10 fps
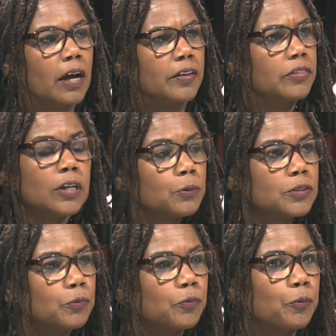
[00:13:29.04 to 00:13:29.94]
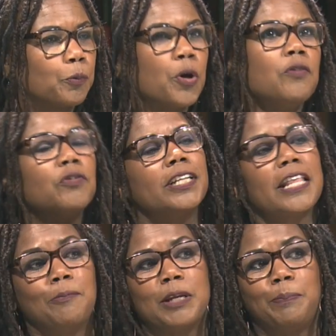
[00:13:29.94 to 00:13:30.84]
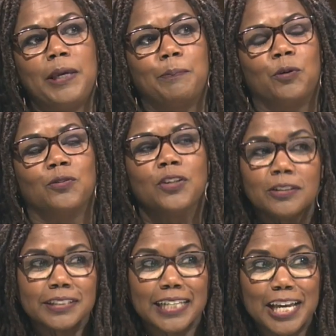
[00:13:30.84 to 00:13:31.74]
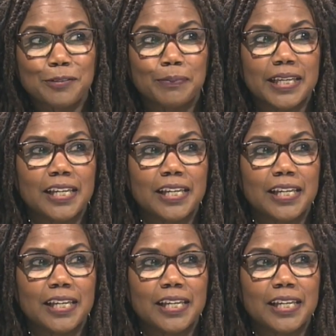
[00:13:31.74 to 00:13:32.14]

there were, weren't really that many people who looked like yeah.